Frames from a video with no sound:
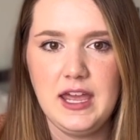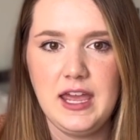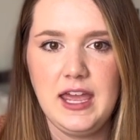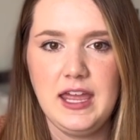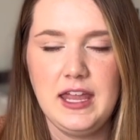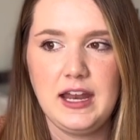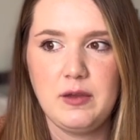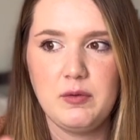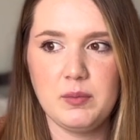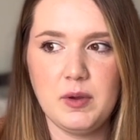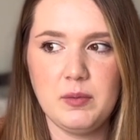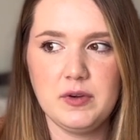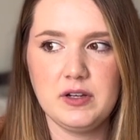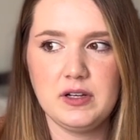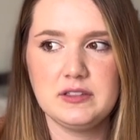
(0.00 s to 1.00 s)
And I
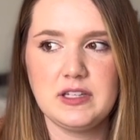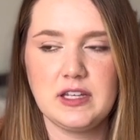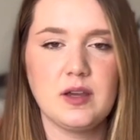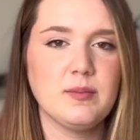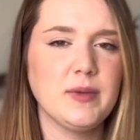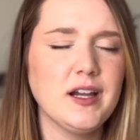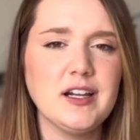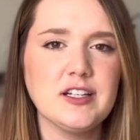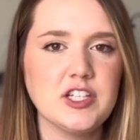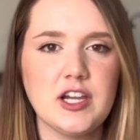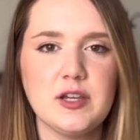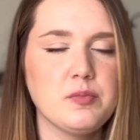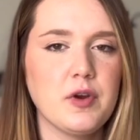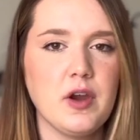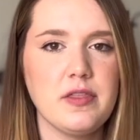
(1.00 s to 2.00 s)
remembered, I was like, oh my gosh, I
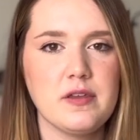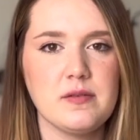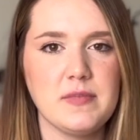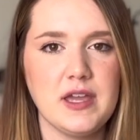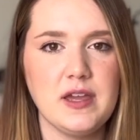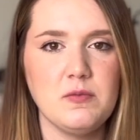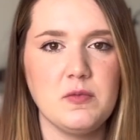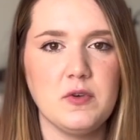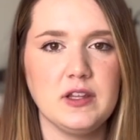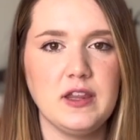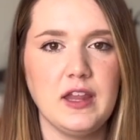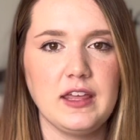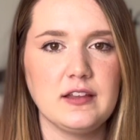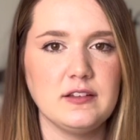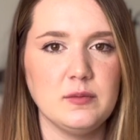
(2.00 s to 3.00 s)
brought the MAM one.
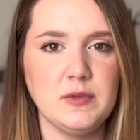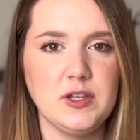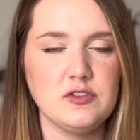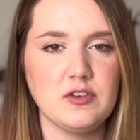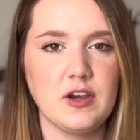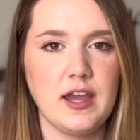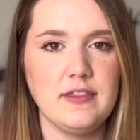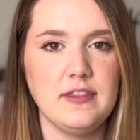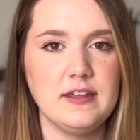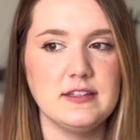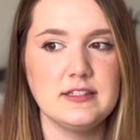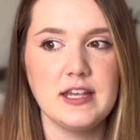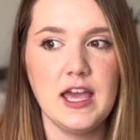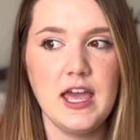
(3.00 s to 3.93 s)
Like, let me try this.